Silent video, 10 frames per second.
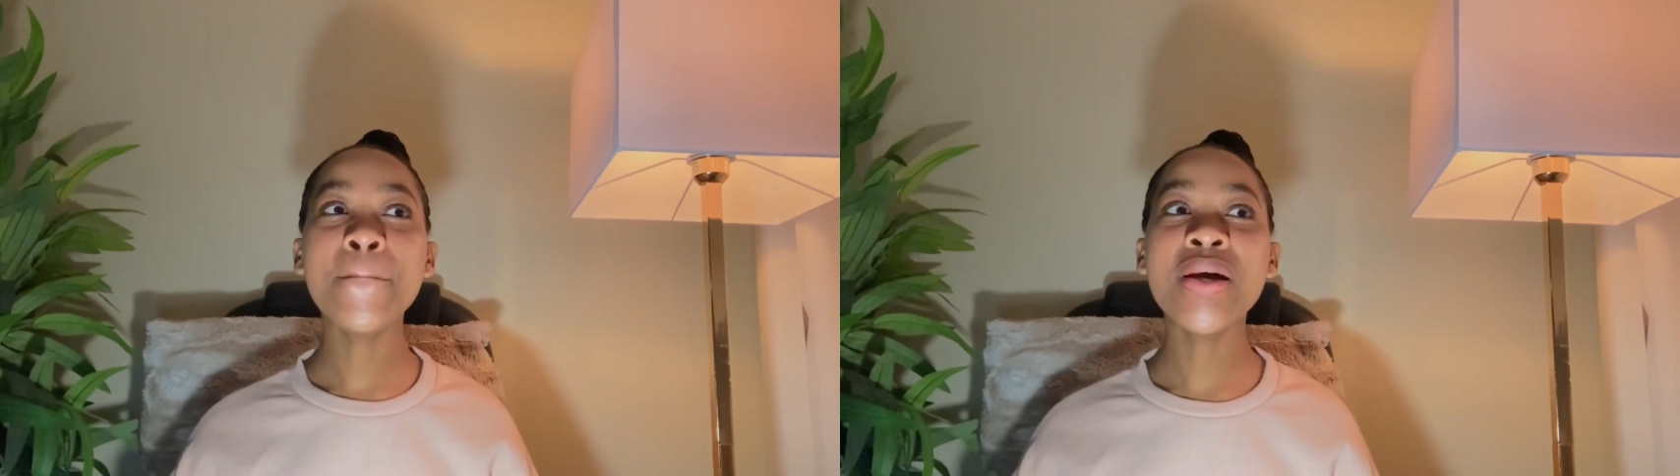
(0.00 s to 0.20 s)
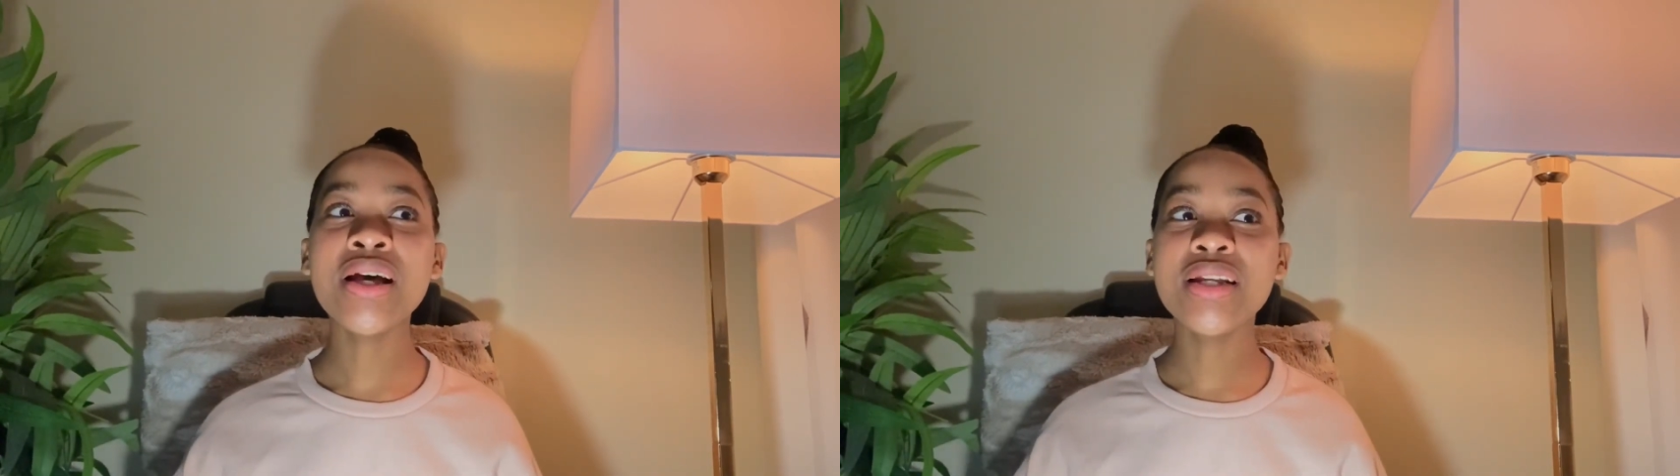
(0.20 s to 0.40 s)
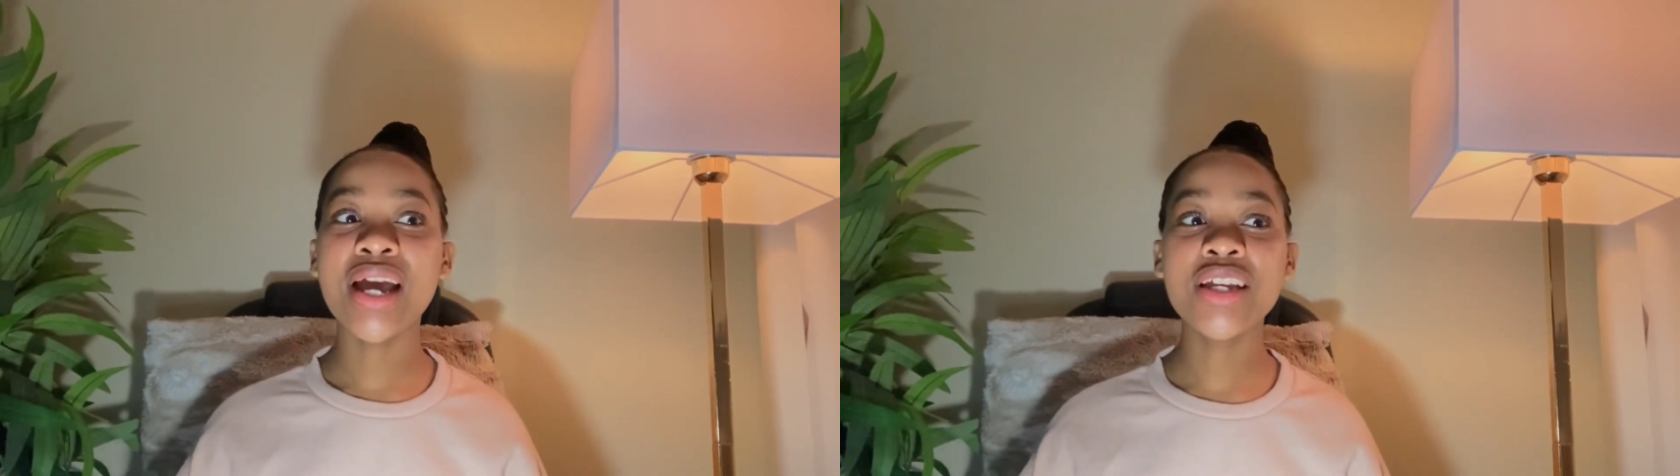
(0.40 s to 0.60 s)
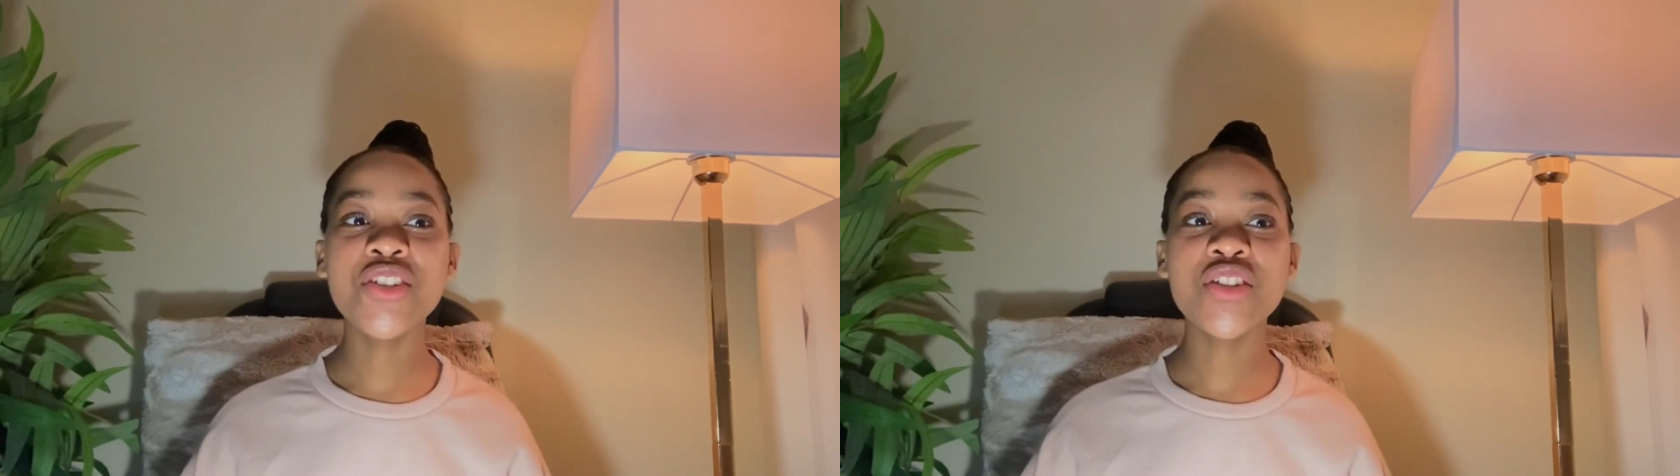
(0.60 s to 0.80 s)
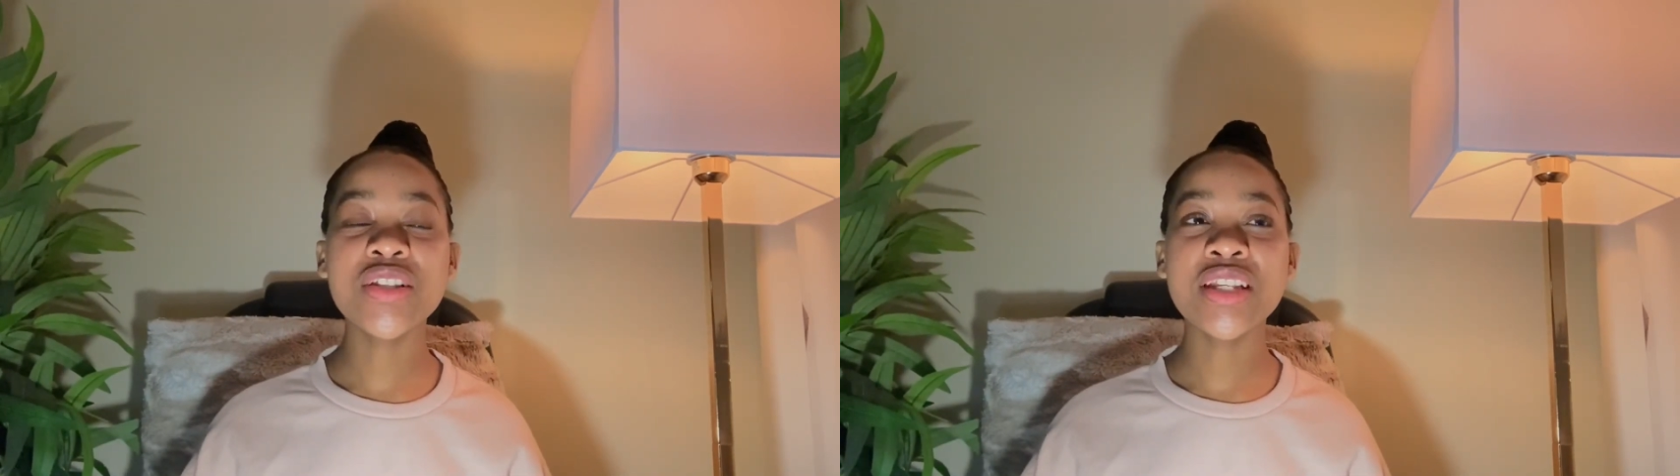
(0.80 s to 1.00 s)
But I
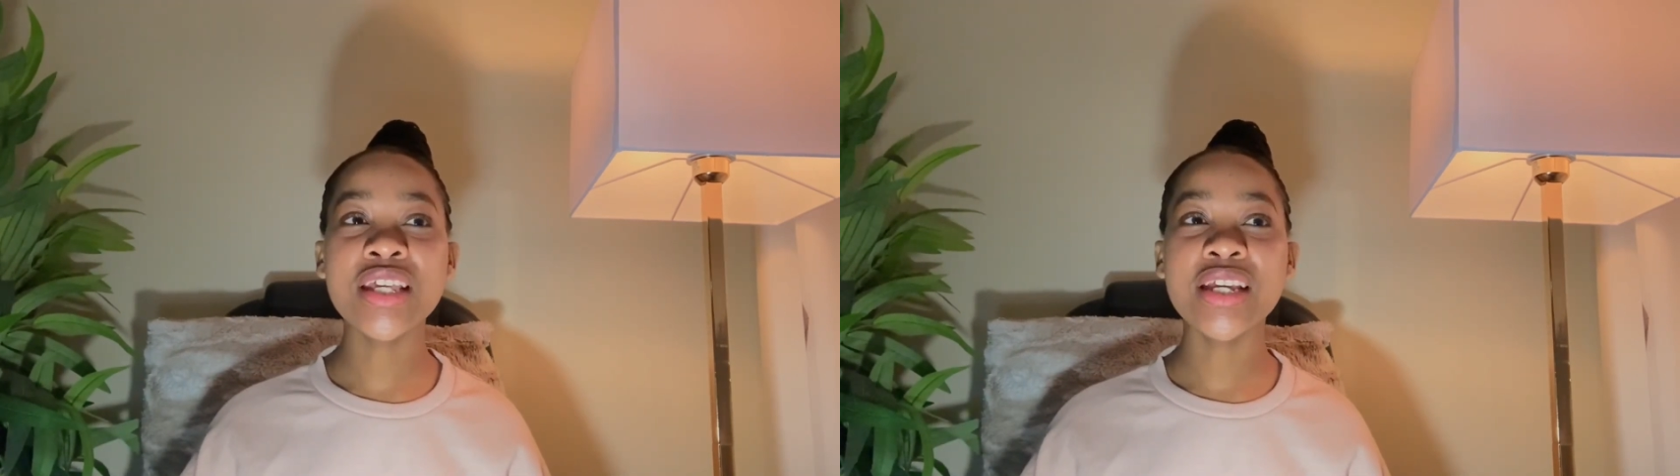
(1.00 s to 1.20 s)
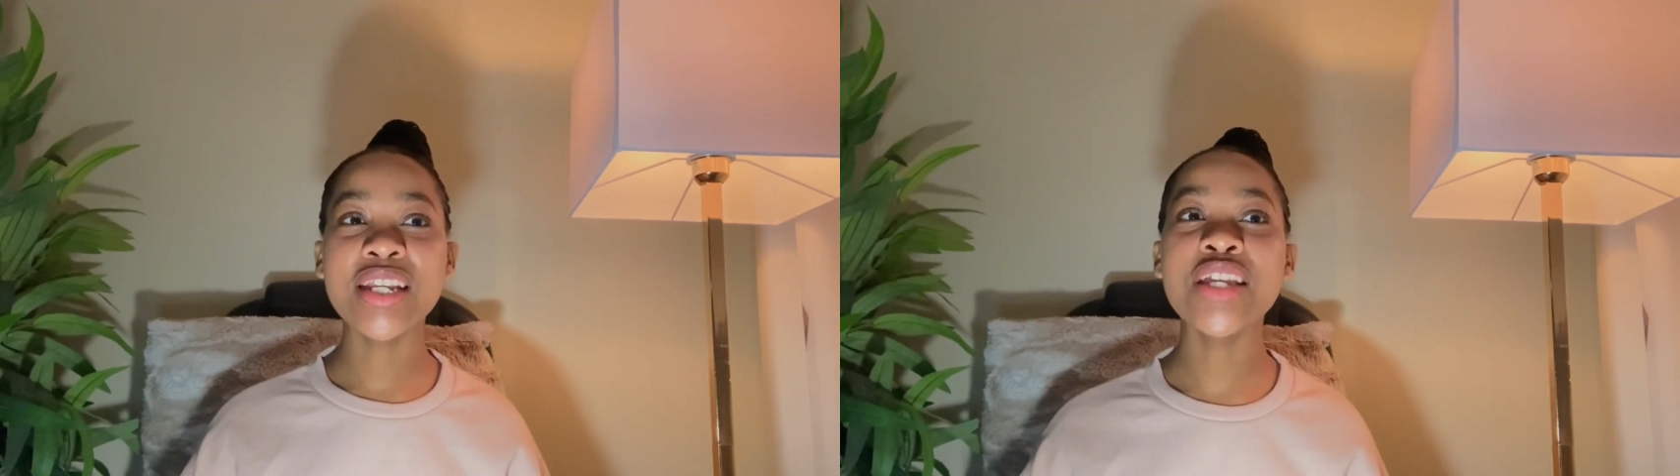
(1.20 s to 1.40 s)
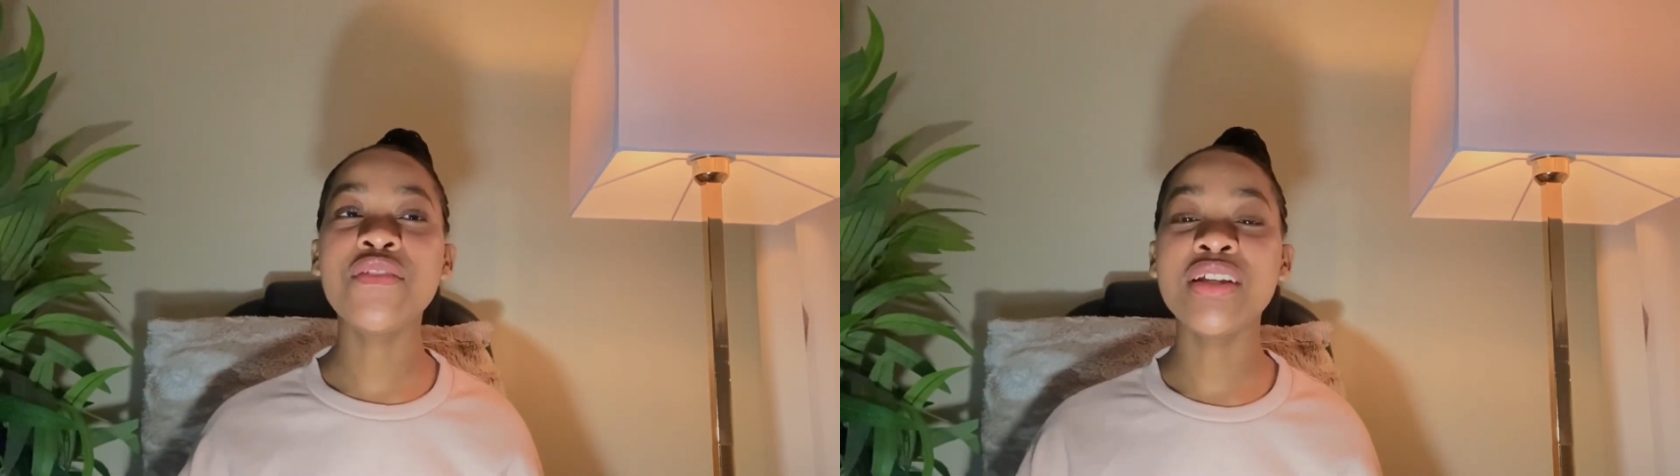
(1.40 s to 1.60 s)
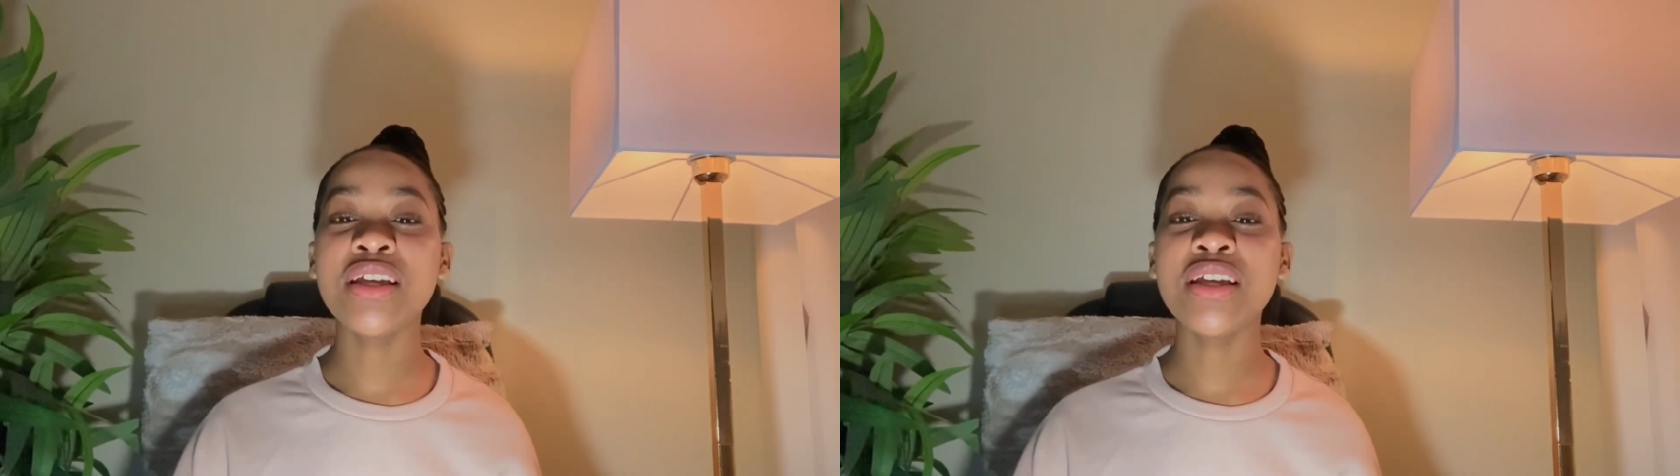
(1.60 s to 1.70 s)
can just say that even